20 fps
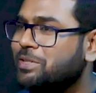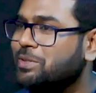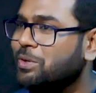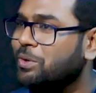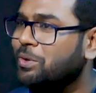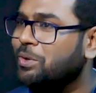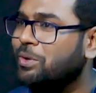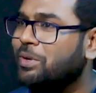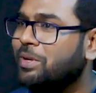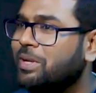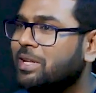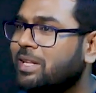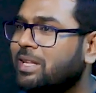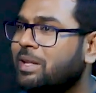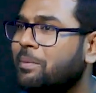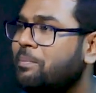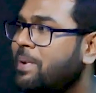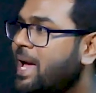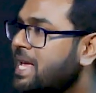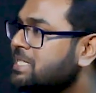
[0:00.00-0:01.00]
So the
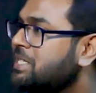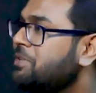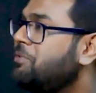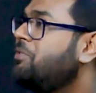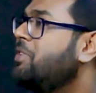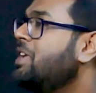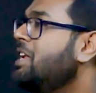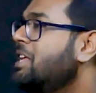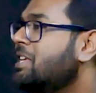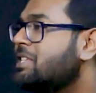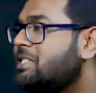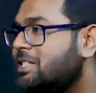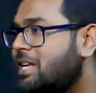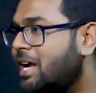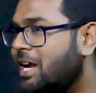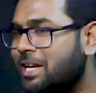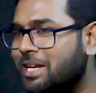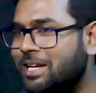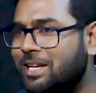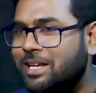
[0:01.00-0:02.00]
passive training
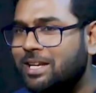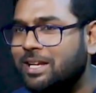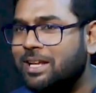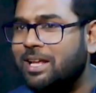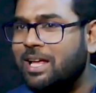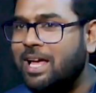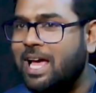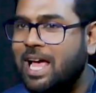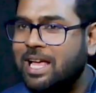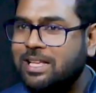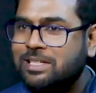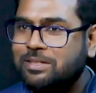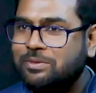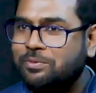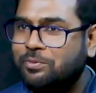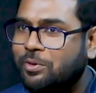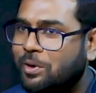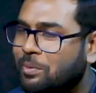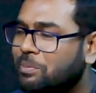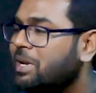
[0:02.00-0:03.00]
started as
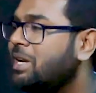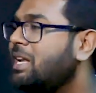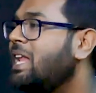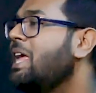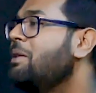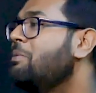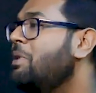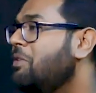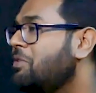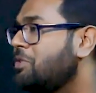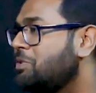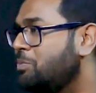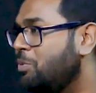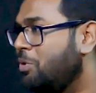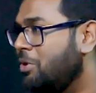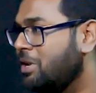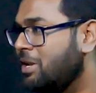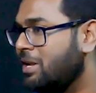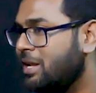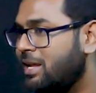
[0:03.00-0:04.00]
from the time I was
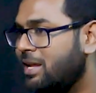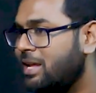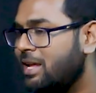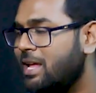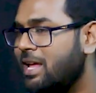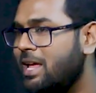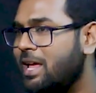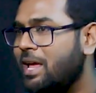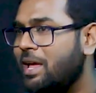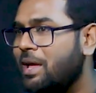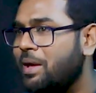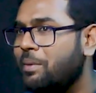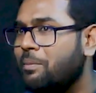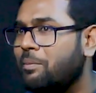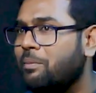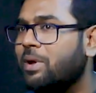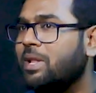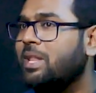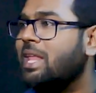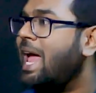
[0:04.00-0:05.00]
born,
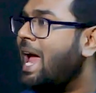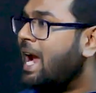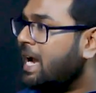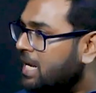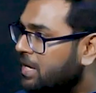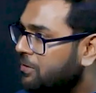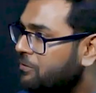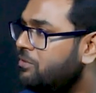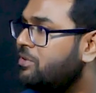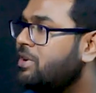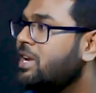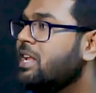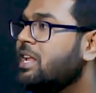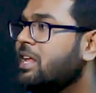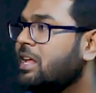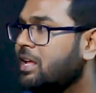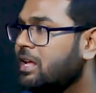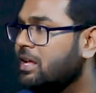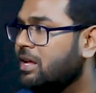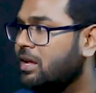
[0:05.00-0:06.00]
but the active
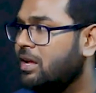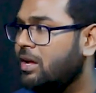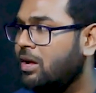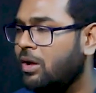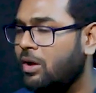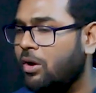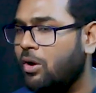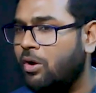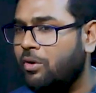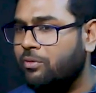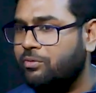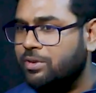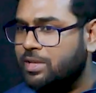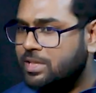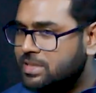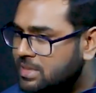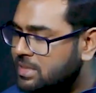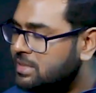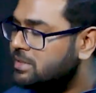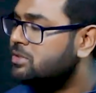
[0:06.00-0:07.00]
training of
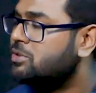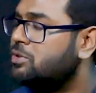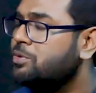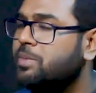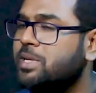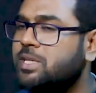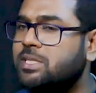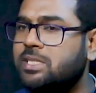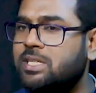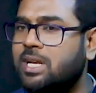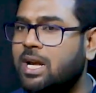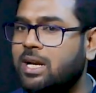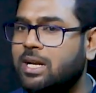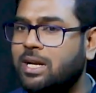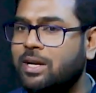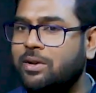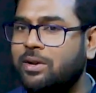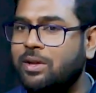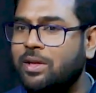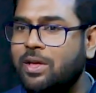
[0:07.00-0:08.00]
this instrument
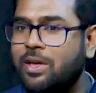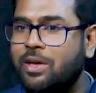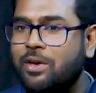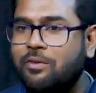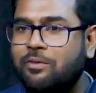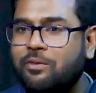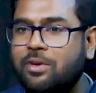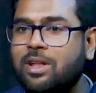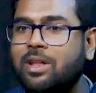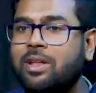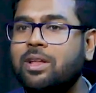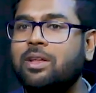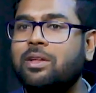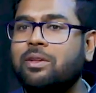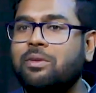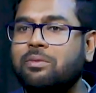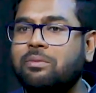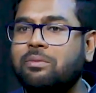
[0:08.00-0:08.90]
started when